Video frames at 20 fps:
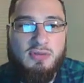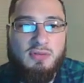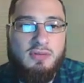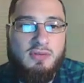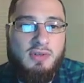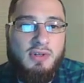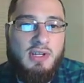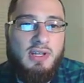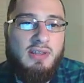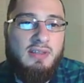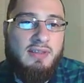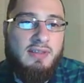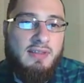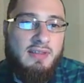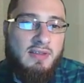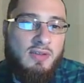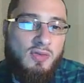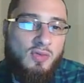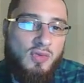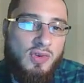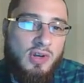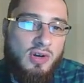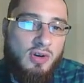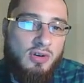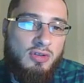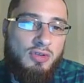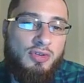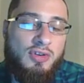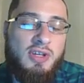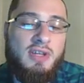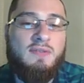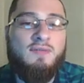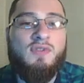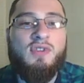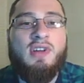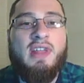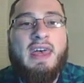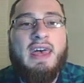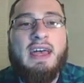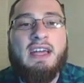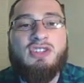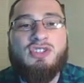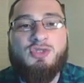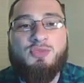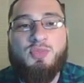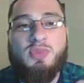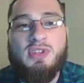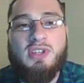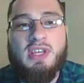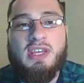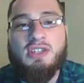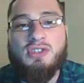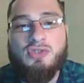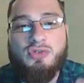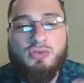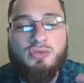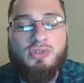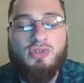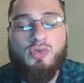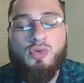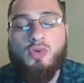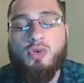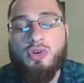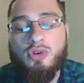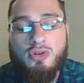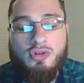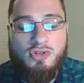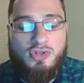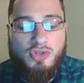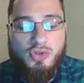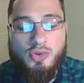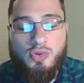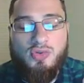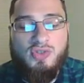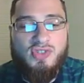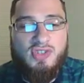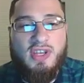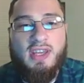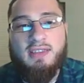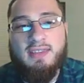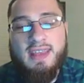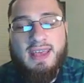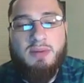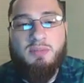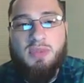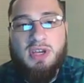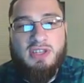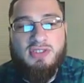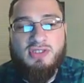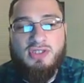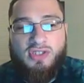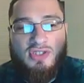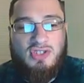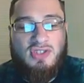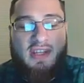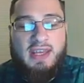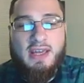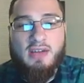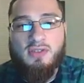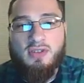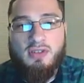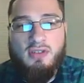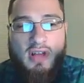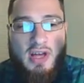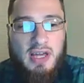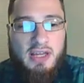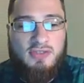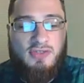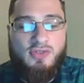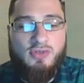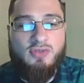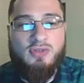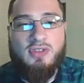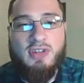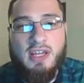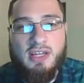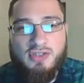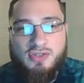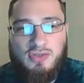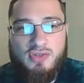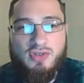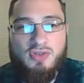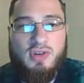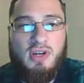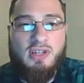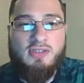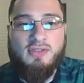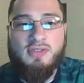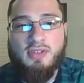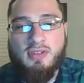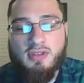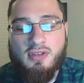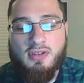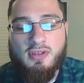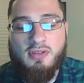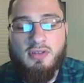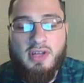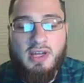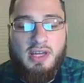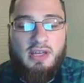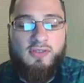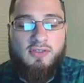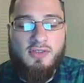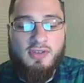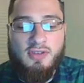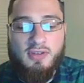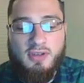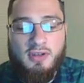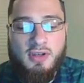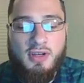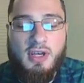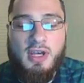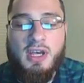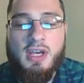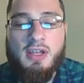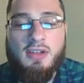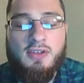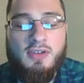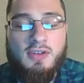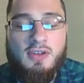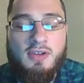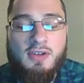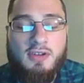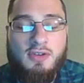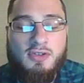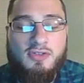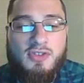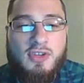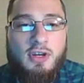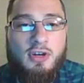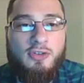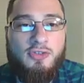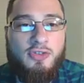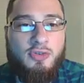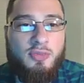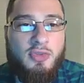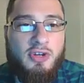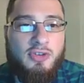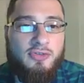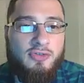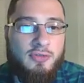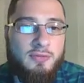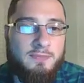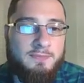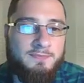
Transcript: All right. We are looking for an action potential in order to send that message down the line to the next neuron, to the gland, to the, the skeletal muscle.